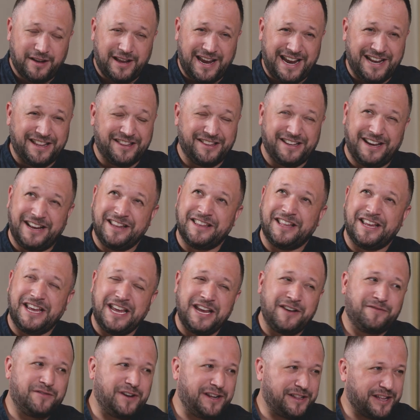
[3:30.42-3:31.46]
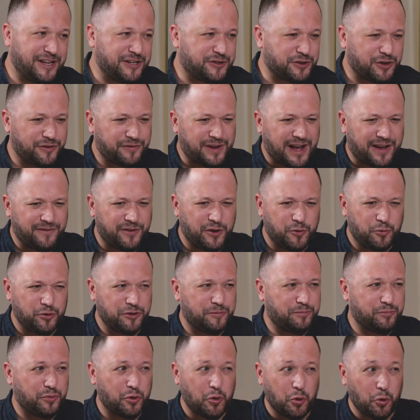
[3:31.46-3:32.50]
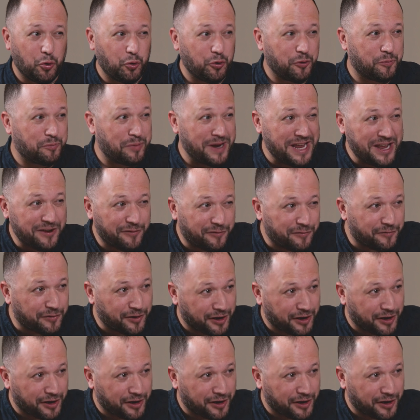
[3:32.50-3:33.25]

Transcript: In the evening, they sort of have it with pulled beef,